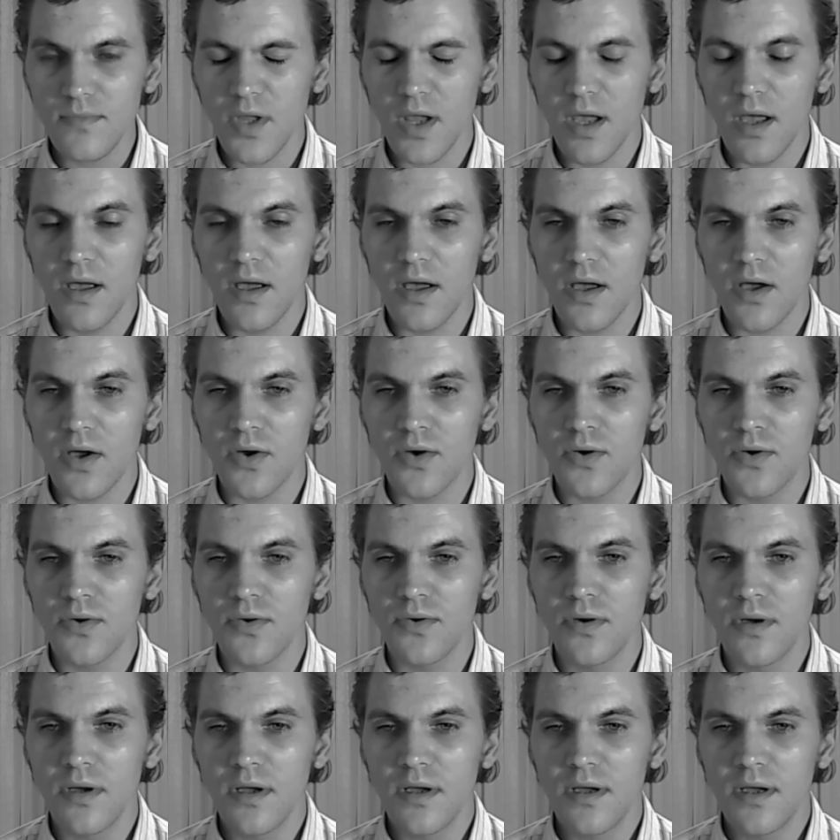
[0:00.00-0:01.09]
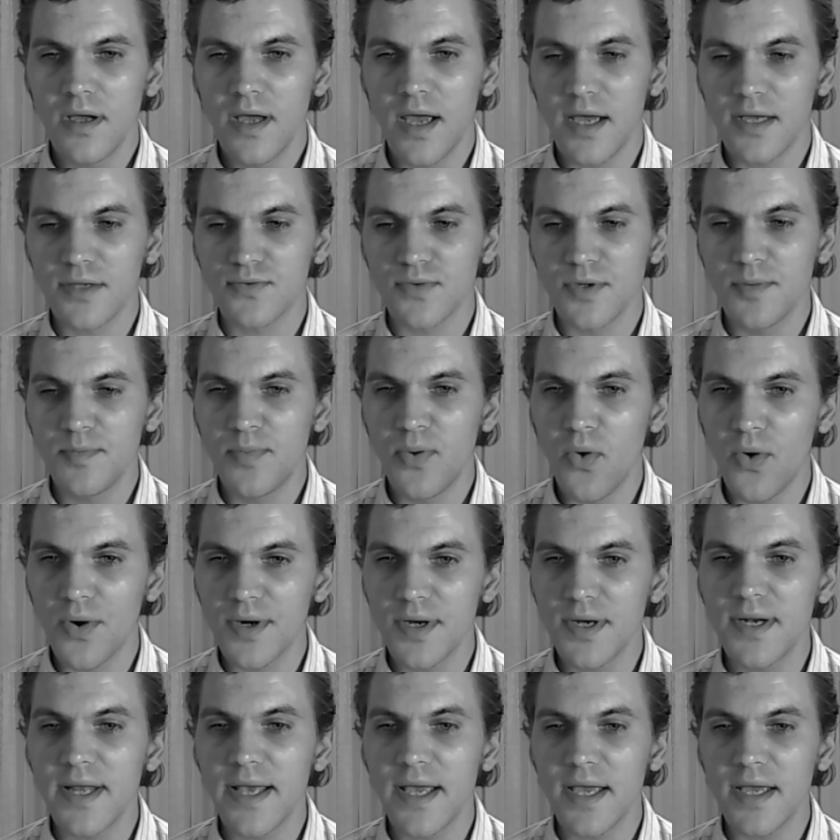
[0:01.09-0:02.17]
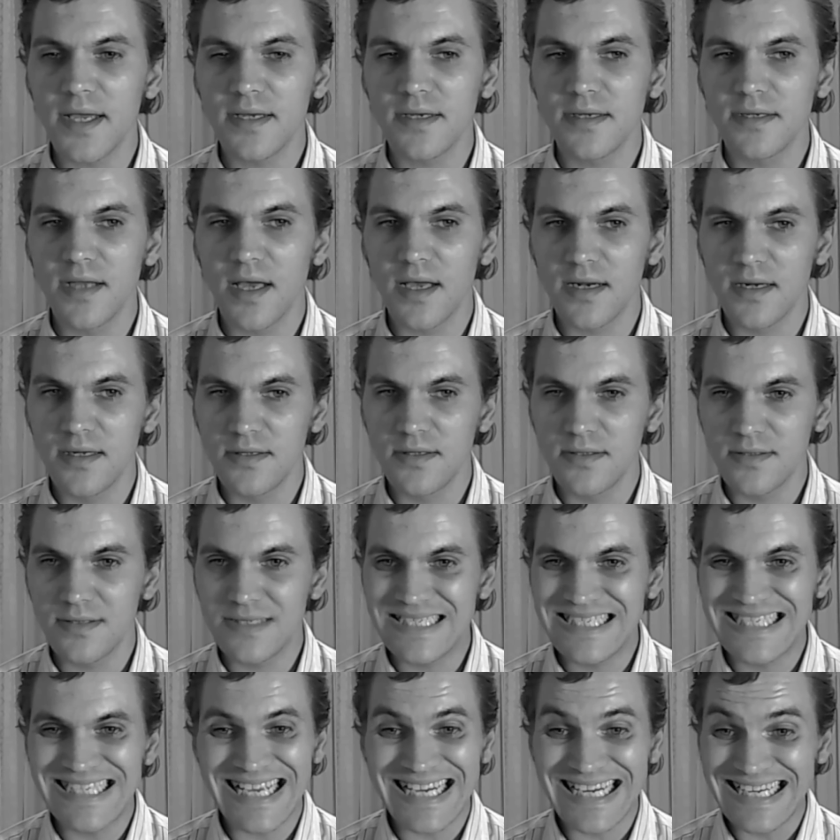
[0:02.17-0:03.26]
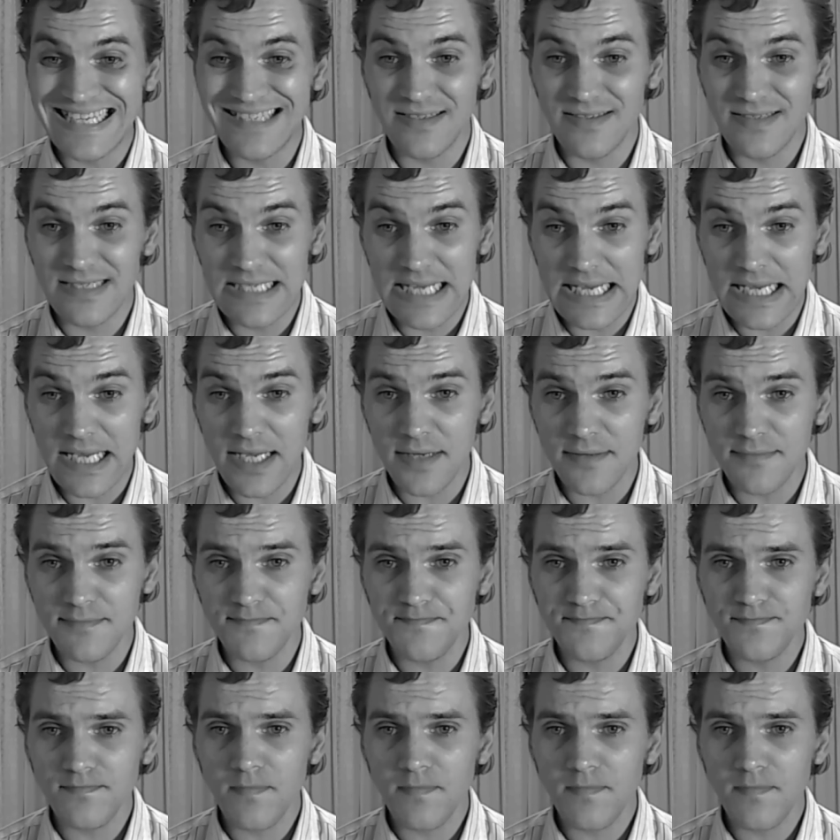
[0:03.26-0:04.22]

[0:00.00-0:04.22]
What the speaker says: who has reported and done a little digging,